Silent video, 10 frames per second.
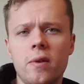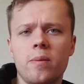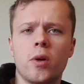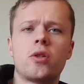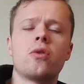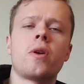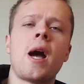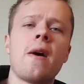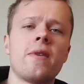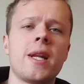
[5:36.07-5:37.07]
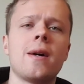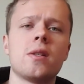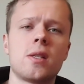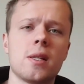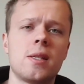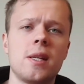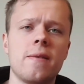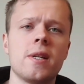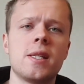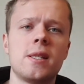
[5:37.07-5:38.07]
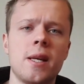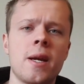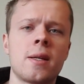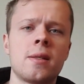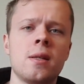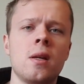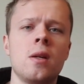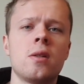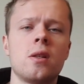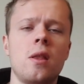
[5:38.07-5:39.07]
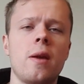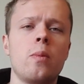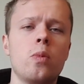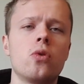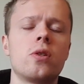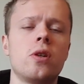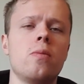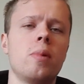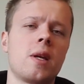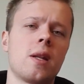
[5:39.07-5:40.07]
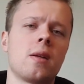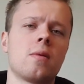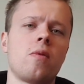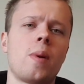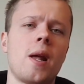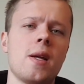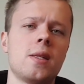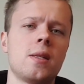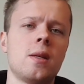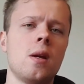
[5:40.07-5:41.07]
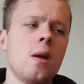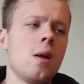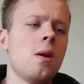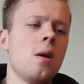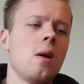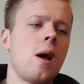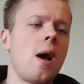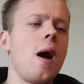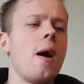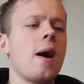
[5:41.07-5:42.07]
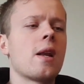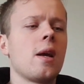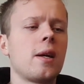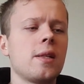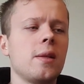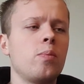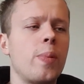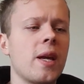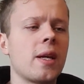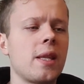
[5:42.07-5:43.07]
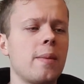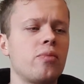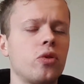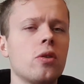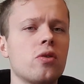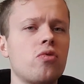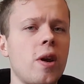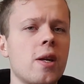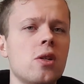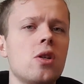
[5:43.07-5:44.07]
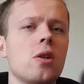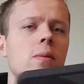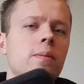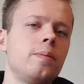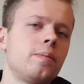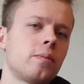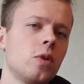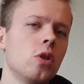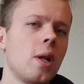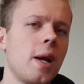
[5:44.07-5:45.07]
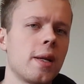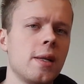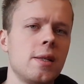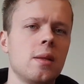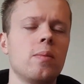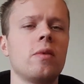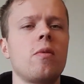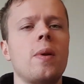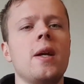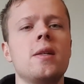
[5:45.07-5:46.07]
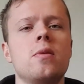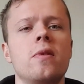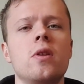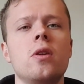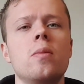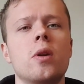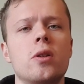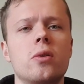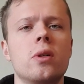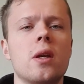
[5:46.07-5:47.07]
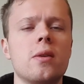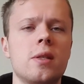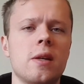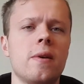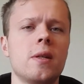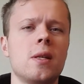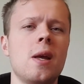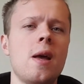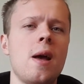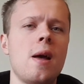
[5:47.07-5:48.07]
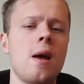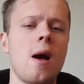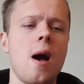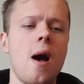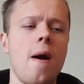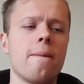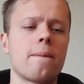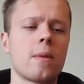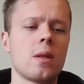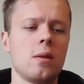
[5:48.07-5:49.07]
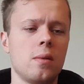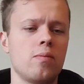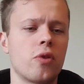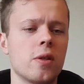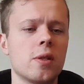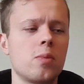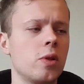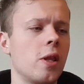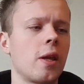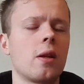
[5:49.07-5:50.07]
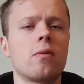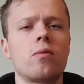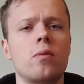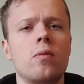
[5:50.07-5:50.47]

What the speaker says: Monitor Audio have announced a Series 6, so they will soon be getting replaced. And like I said, being in that bronze range, you'll likely see them being replaced with the new Monitor Audio series bronze, which they're going to